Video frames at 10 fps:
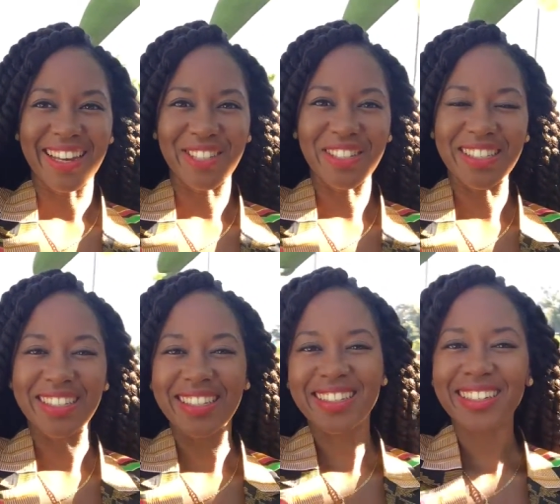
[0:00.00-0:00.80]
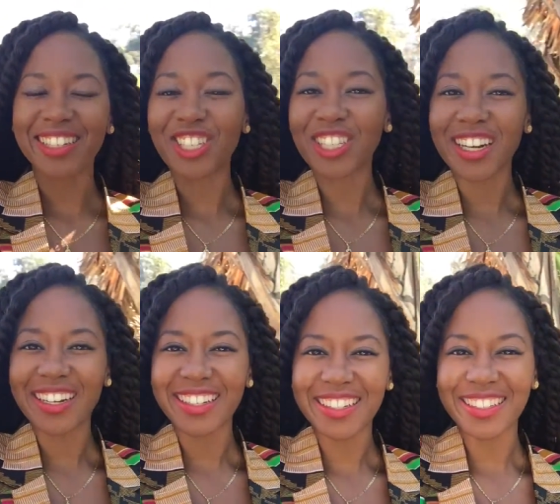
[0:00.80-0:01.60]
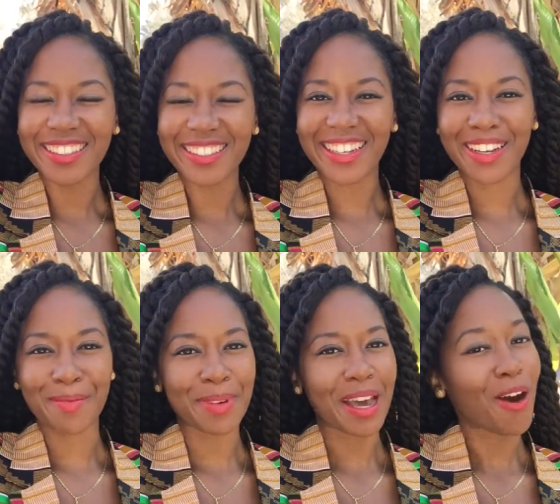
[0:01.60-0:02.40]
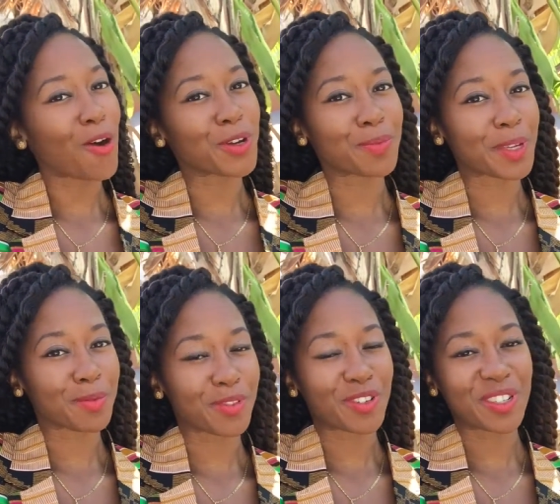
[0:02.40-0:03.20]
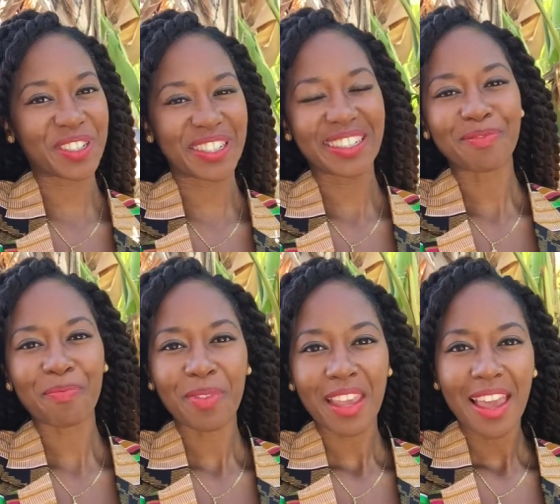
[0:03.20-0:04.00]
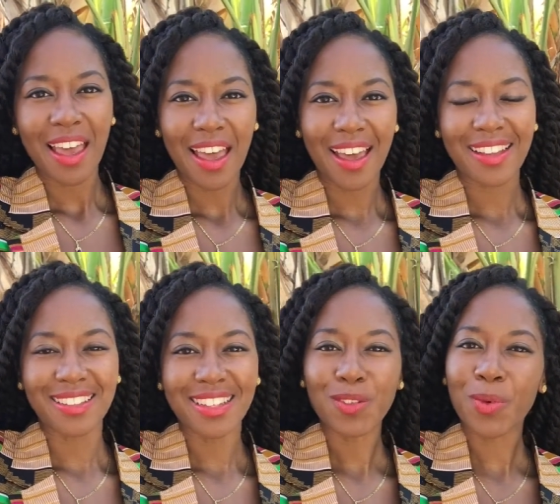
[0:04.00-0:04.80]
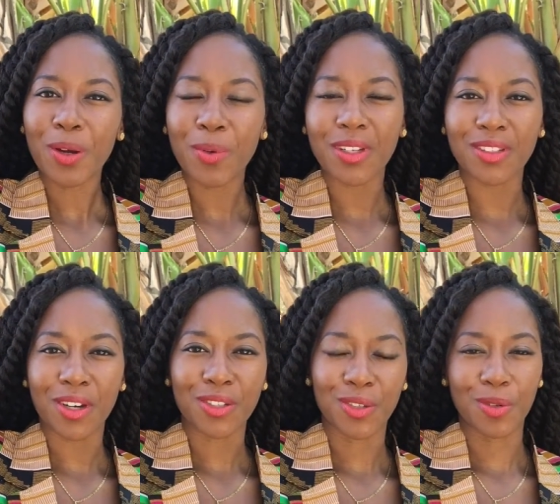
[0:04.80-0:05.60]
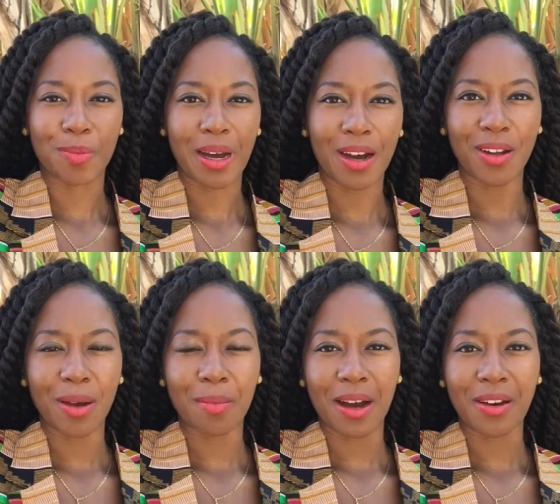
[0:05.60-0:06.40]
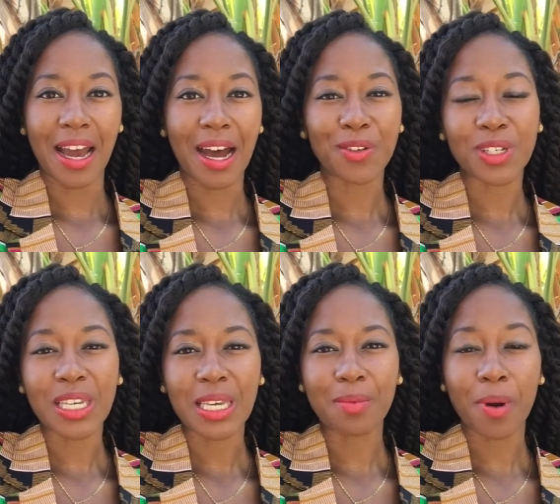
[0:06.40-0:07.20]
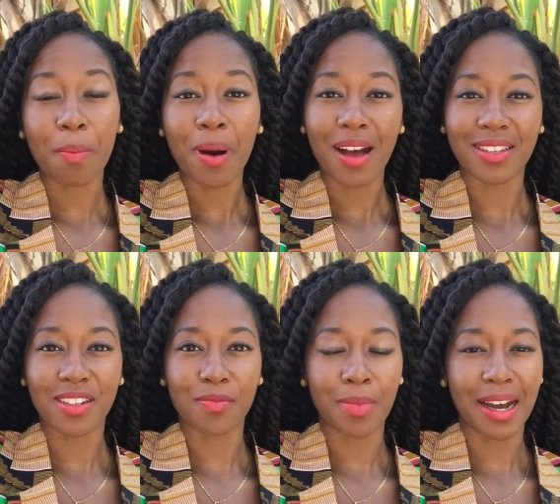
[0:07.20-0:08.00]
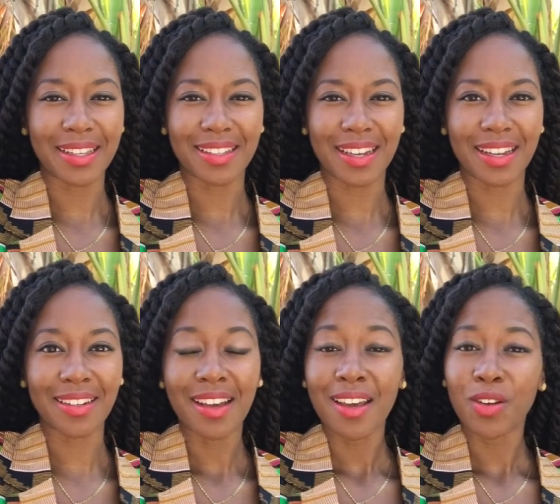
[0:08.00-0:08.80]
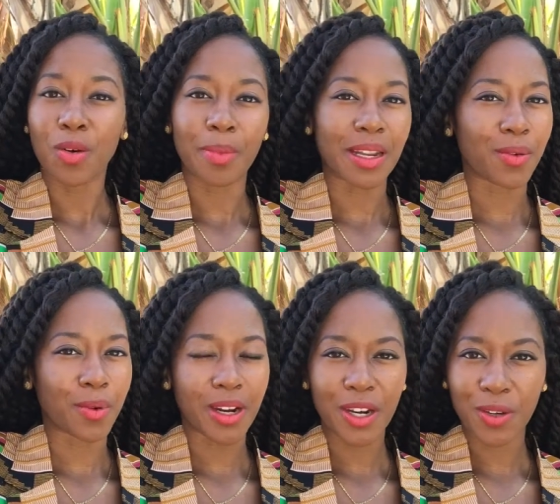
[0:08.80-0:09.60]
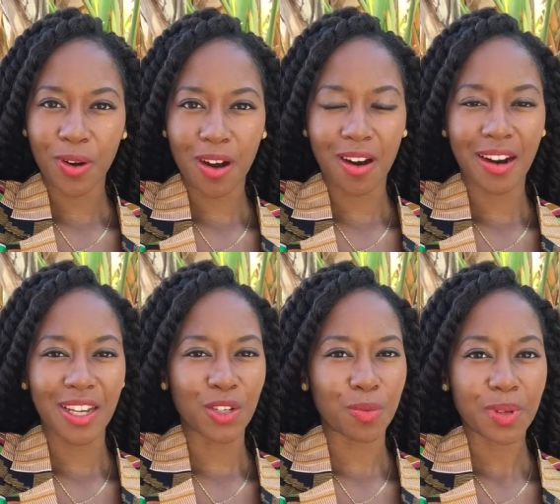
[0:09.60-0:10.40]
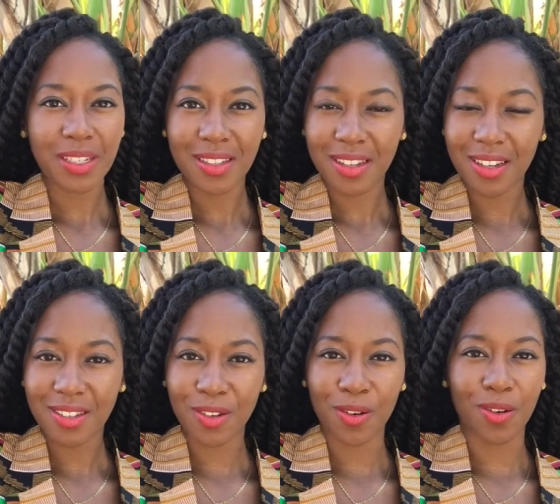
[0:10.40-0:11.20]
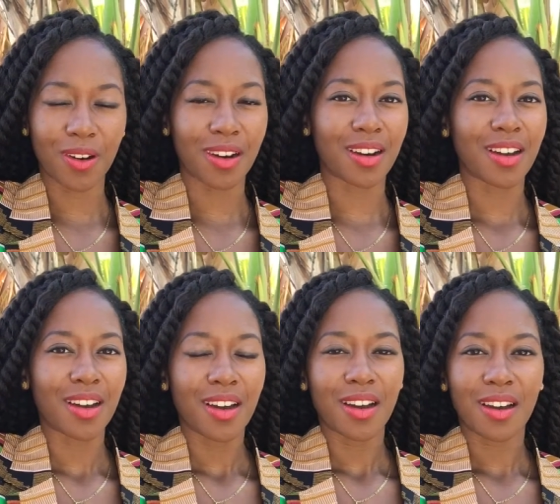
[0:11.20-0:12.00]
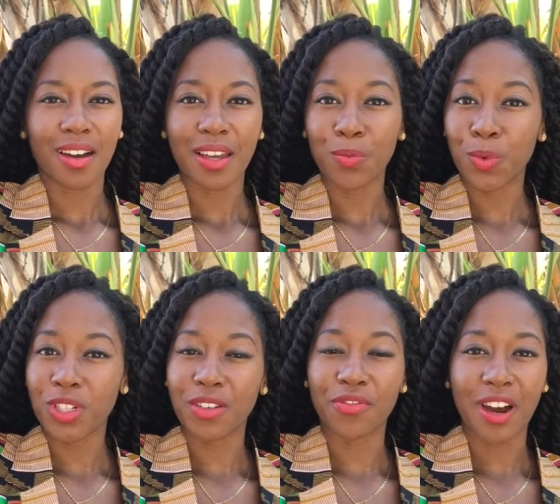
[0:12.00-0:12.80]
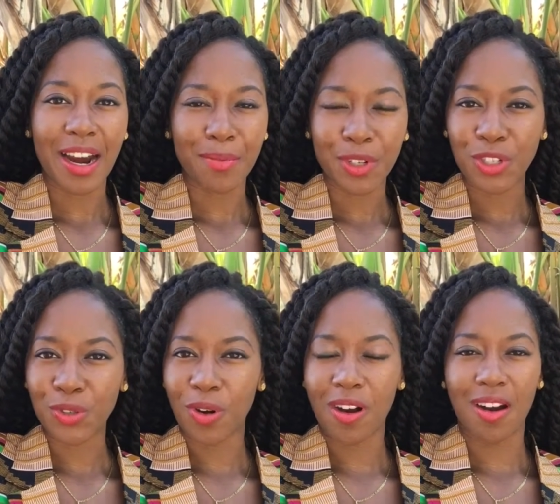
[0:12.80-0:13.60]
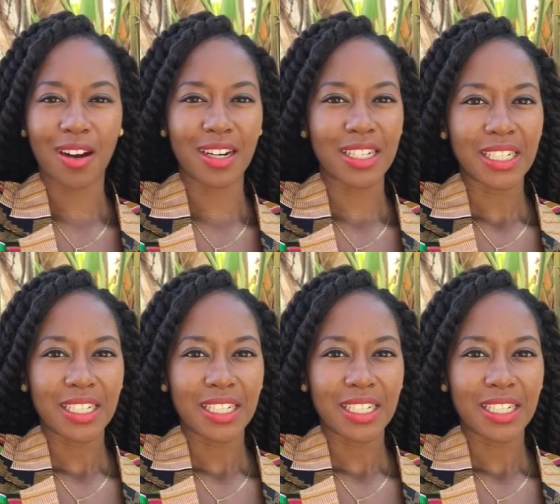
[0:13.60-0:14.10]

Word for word: as you can see the sun is shining and it always makes me feel good and that's what I want to talk to you about about how to keep a positive mindset no matter where you are in your business or uh, in which environment you are